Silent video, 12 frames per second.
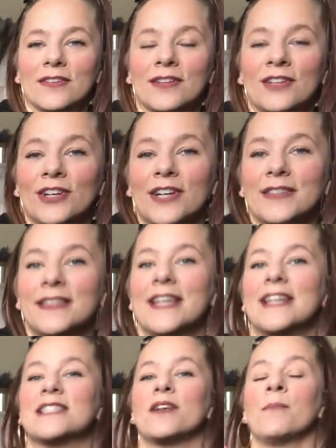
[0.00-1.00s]
Look at
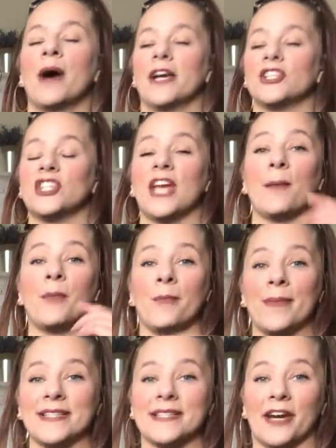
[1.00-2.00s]
these. But she had put
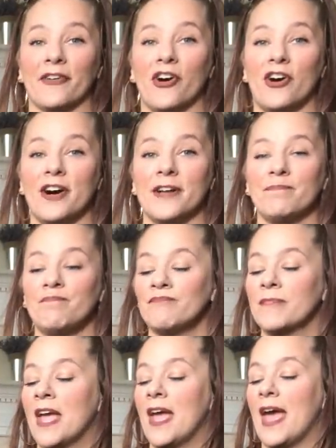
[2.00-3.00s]
mascara on
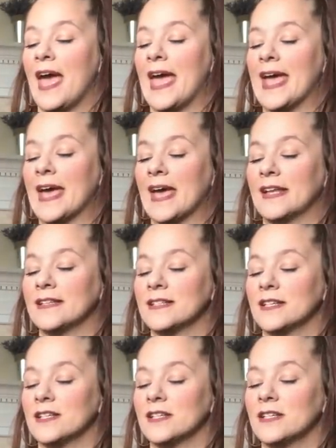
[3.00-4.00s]
and
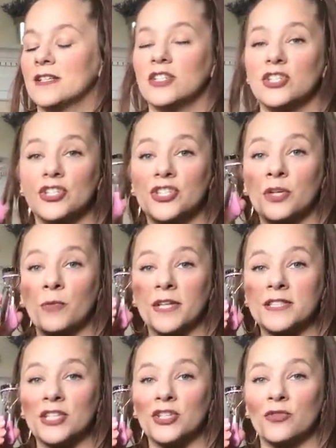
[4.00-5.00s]
she
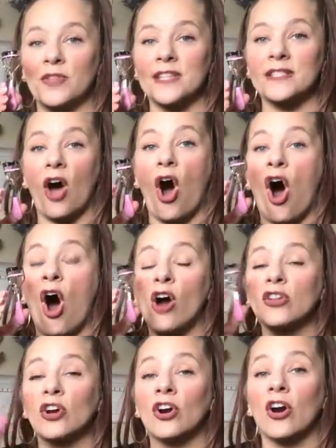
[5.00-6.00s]
went to do this.
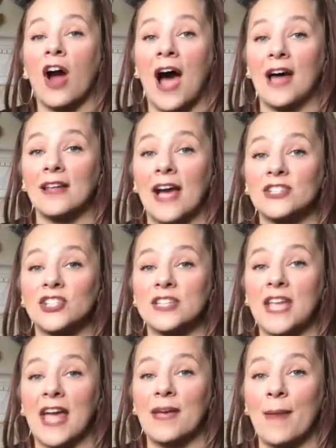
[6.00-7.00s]
All of her eyelashes
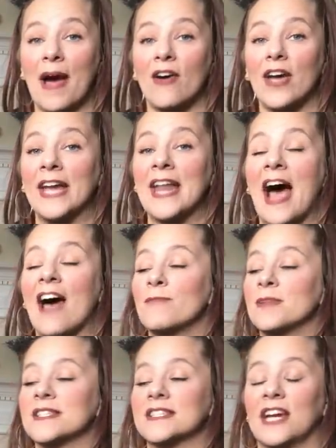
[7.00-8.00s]
came out, and I have
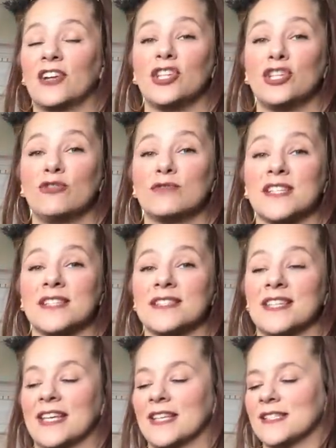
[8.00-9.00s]
been scared to use it
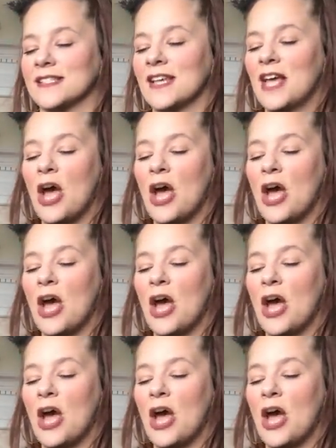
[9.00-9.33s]
since.